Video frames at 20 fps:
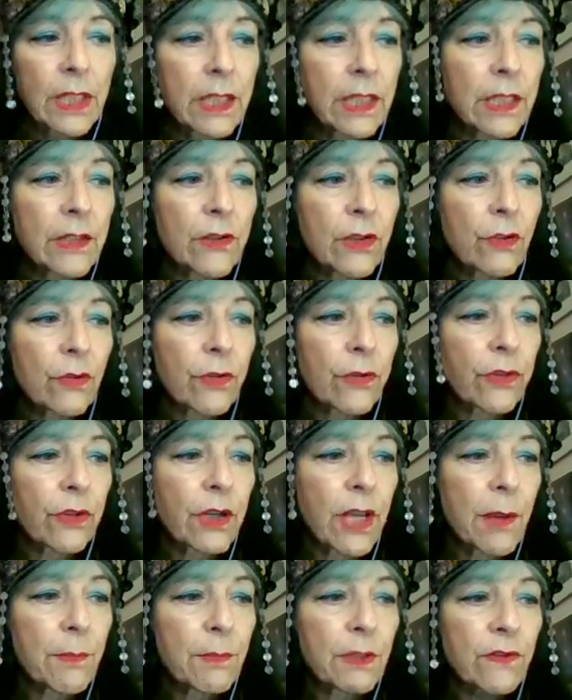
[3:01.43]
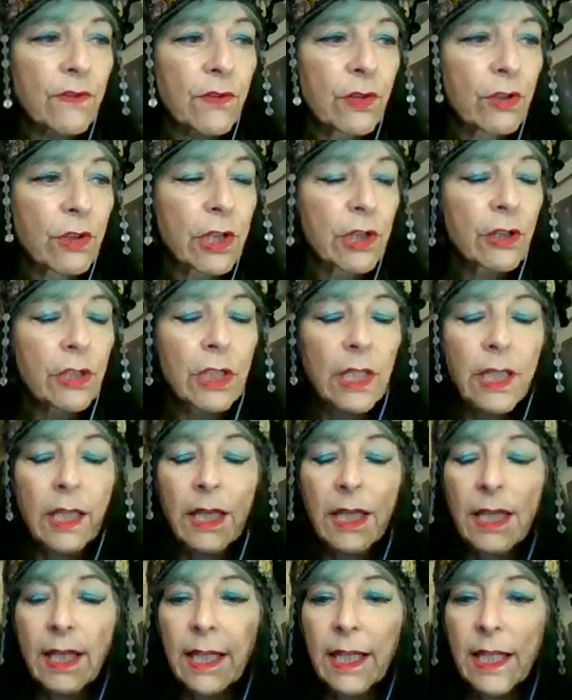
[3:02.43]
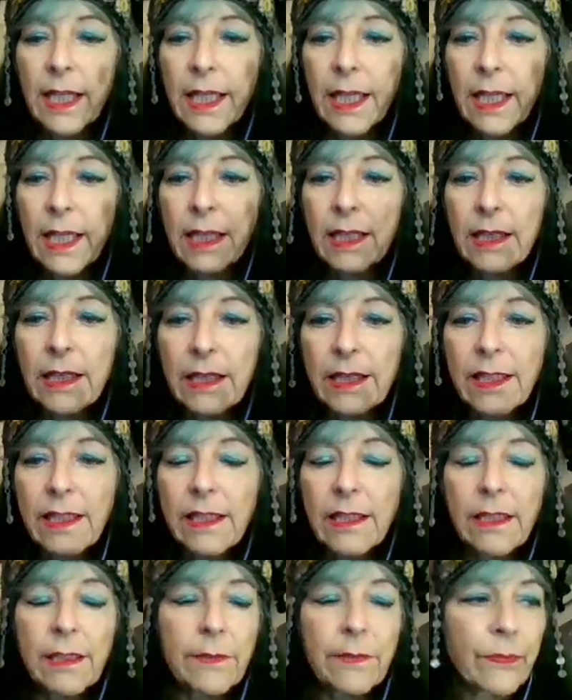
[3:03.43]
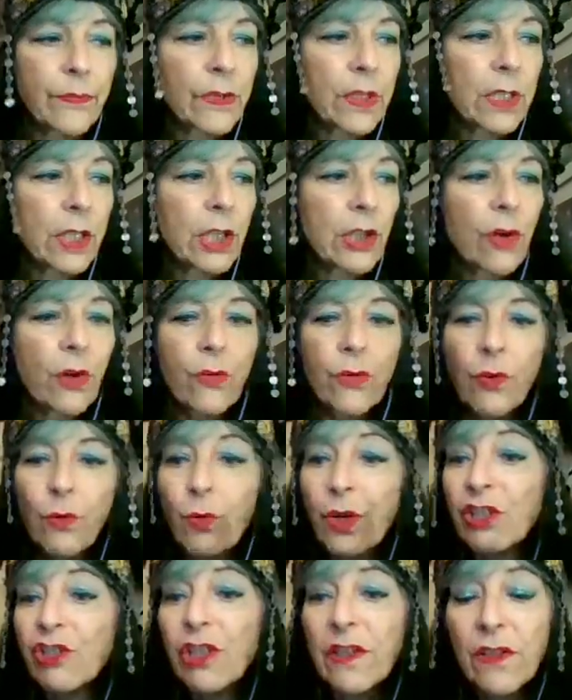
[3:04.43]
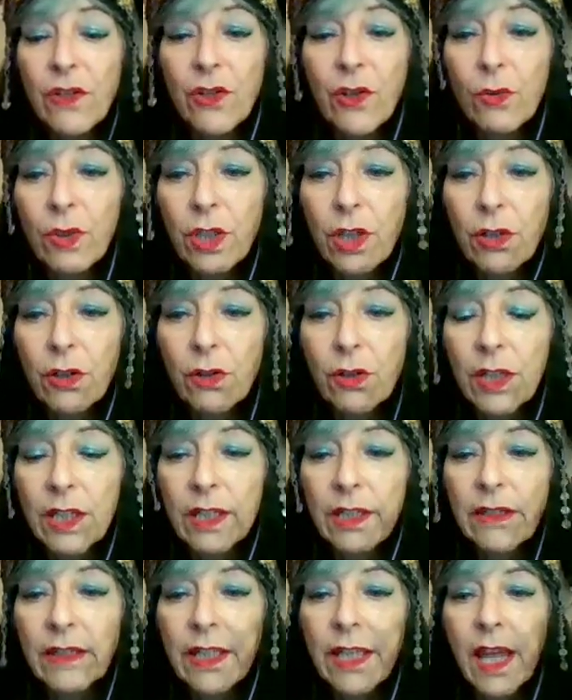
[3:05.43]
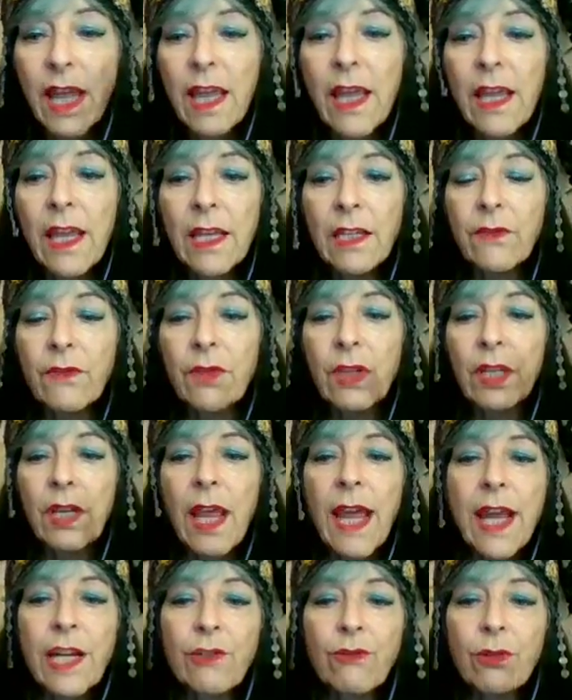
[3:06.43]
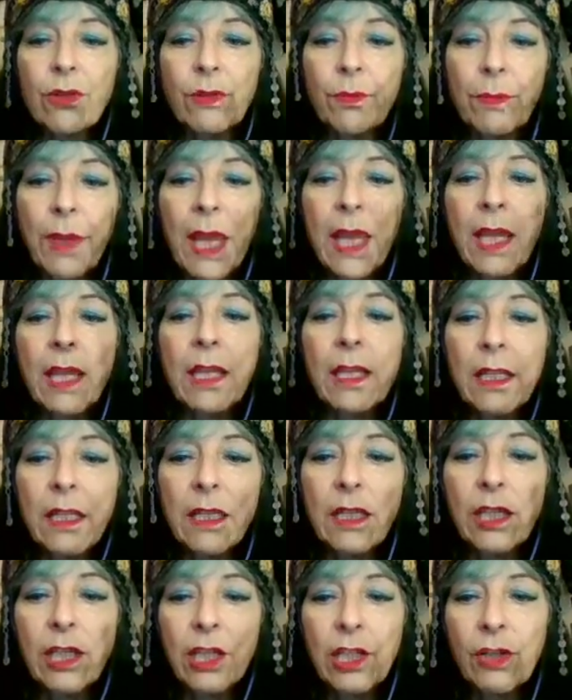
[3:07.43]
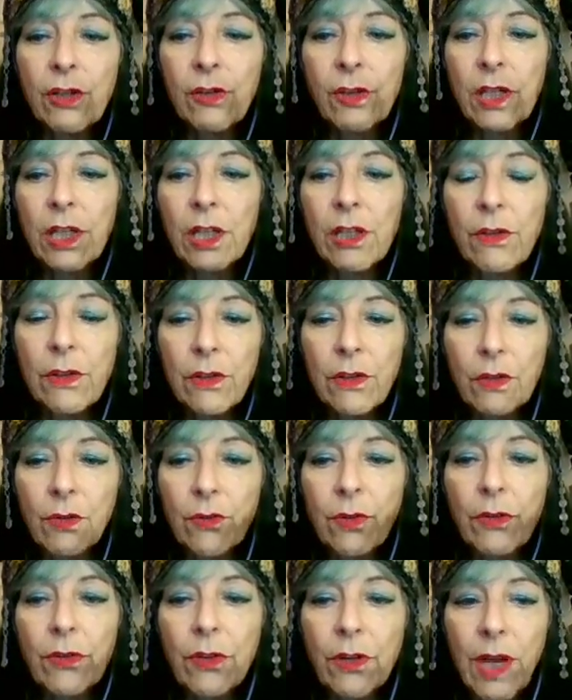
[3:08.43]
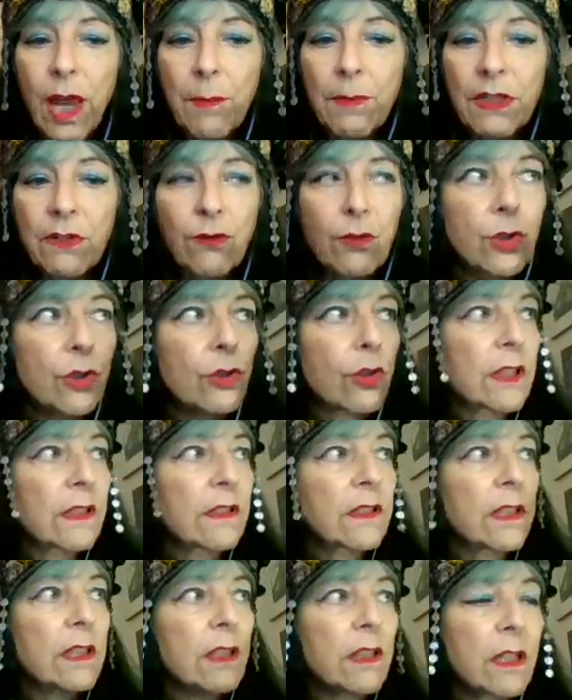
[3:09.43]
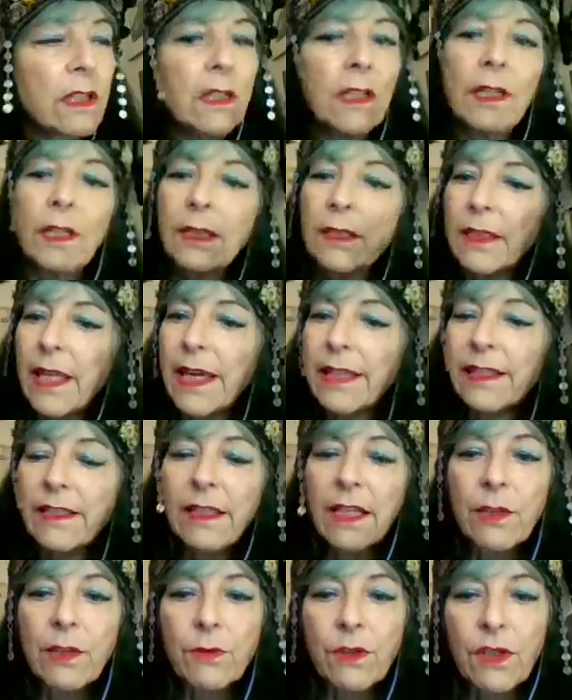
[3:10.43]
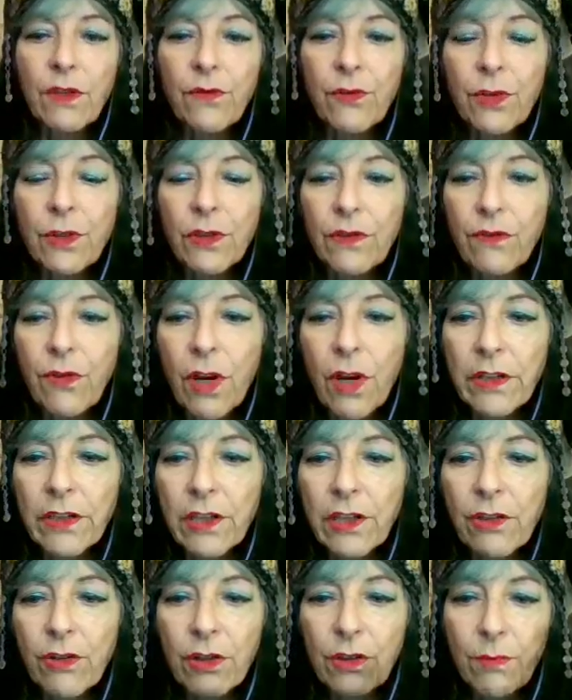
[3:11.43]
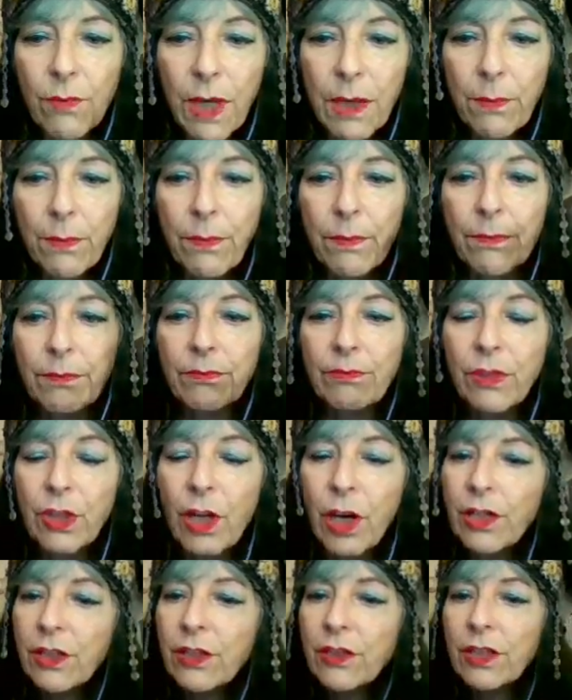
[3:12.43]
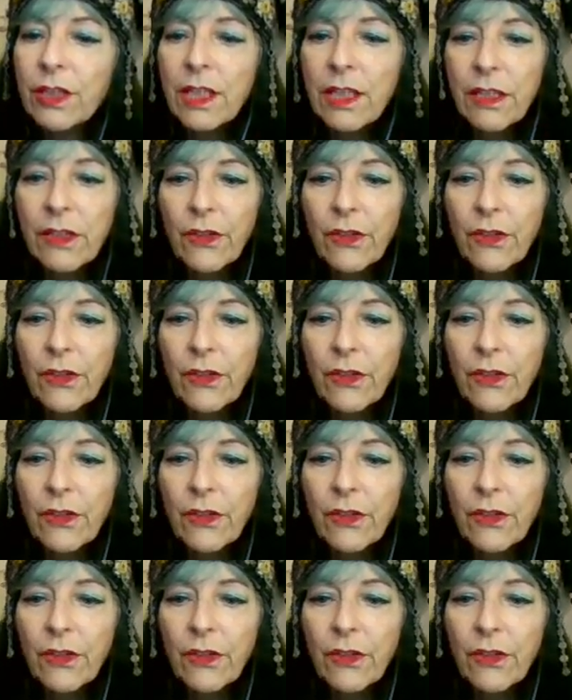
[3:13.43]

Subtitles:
in the Northern Hemisphere here is, you know, the witch's new year. It is the end of the natural pagan year here in the Northern Hemisphere. You can see that last night it was the first frost here in my garden.